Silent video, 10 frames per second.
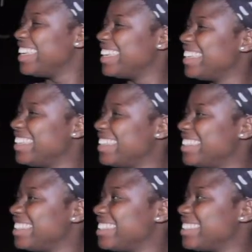
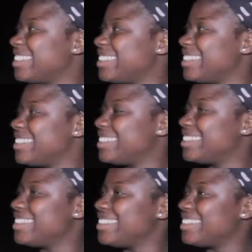
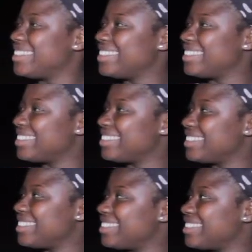
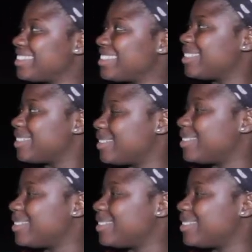(not speaking)